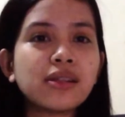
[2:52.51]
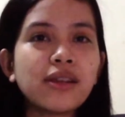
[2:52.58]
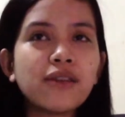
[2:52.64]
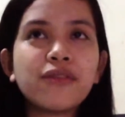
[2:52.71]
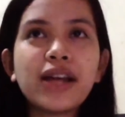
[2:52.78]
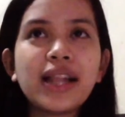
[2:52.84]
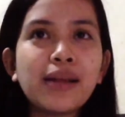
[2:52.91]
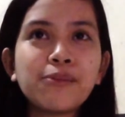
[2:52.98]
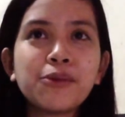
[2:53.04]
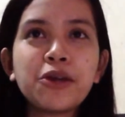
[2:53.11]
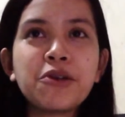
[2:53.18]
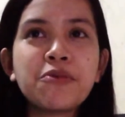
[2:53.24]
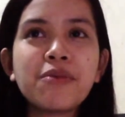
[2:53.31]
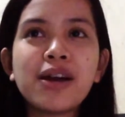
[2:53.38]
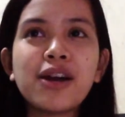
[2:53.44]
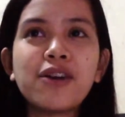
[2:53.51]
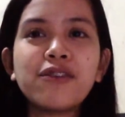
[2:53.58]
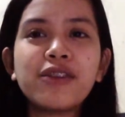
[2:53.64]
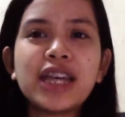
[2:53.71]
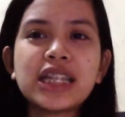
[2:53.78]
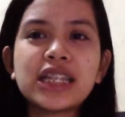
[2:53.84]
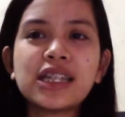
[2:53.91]
if alam niyo yung mga
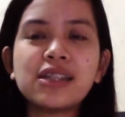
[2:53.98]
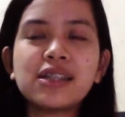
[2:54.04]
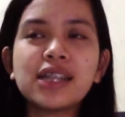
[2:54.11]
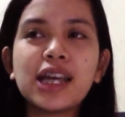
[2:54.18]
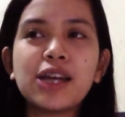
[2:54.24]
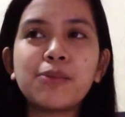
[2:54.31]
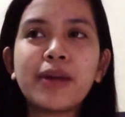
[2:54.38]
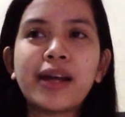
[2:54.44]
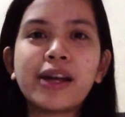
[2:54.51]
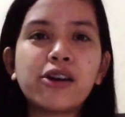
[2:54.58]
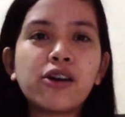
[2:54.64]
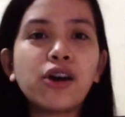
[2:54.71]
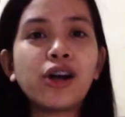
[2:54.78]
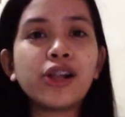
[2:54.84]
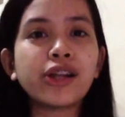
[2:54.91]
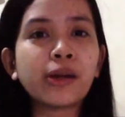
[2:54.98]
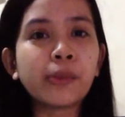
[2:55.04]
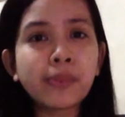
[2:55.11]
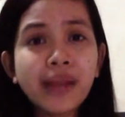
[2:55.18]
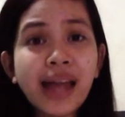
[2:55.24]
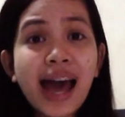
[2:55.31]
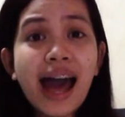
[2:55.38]
face shield niya, merong color
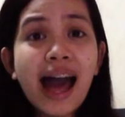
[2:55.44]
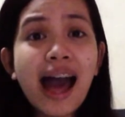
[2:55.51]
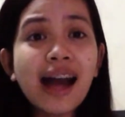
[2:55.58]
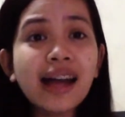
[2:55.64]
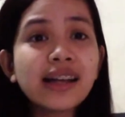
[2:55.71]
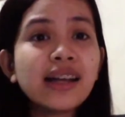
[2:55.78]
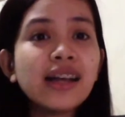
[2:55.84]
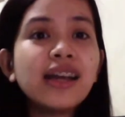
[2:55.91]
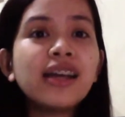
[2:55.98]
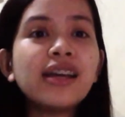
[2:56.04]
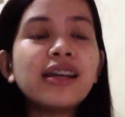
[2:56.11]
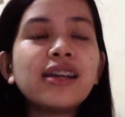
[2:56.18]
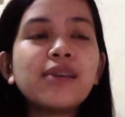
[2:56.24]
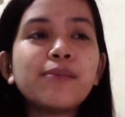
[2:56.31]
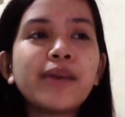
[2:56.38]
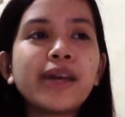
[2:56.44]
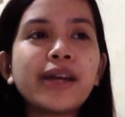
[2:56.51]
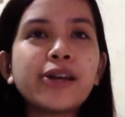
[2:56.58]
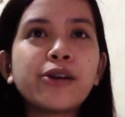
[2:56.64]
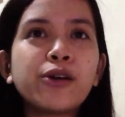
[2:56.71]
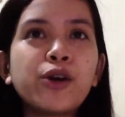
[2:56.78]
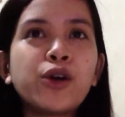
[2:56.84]
black,
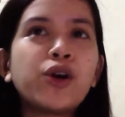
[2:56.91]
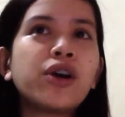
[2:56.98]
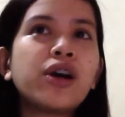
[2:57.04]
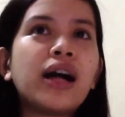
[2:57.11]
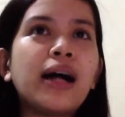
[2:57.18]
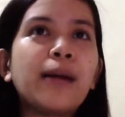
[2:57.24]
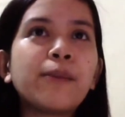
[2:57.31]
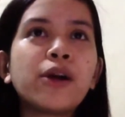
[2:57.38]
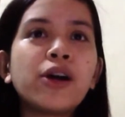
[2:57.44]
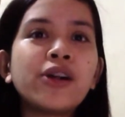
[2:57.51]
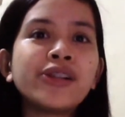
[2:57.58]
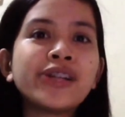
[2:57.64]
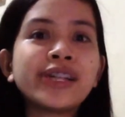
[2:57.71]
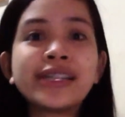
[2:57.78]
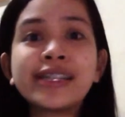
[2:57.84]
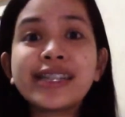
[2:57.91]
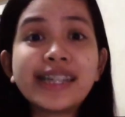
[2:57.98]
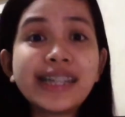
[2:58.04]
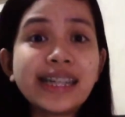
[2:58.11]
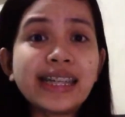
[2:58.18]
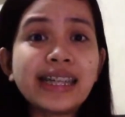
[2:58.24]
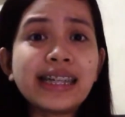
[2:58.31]
merong color
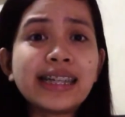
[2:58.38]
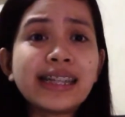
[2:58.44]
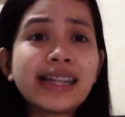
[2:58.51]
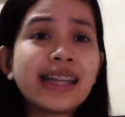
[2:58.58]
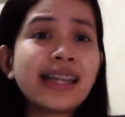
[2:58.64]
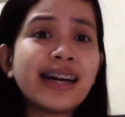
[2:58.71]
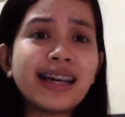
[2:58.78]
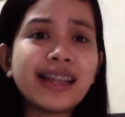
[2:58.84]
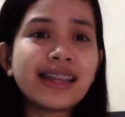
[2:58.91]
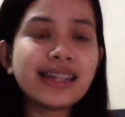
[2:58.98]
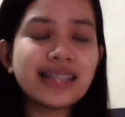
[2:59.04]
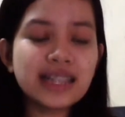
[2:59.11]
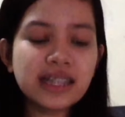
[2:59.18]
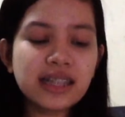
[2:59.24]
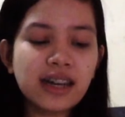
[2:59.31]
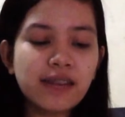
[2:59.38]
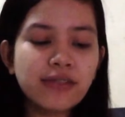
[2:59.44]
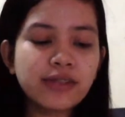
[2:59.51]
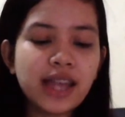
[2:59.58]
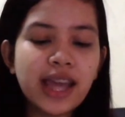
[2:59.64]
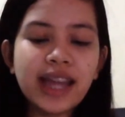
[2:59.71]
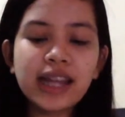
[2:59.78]
green, and other
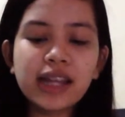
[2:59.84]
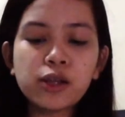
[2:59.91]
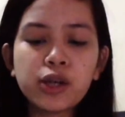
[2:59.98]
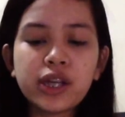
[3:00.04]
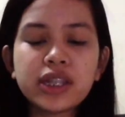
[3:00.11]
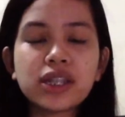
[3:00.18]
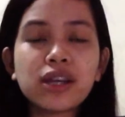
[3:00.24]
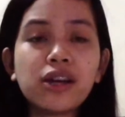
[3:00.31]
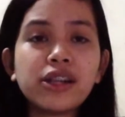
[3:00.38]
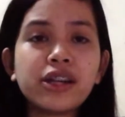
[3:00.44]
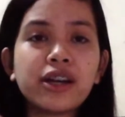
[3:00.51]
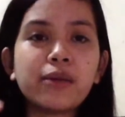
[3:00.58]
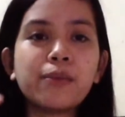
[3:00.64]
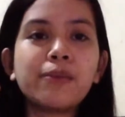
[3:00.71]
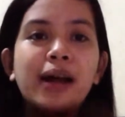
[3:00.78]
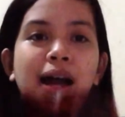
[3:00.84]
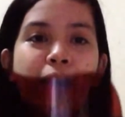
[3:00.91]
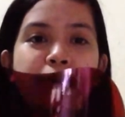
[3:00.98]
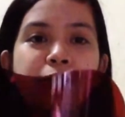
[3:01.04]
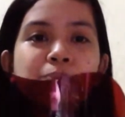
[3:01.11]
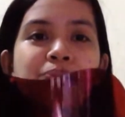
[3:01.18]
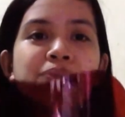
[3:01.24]
stuffs. And ito, it's color
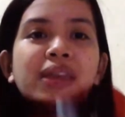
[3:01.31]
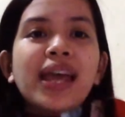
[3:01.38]
brown.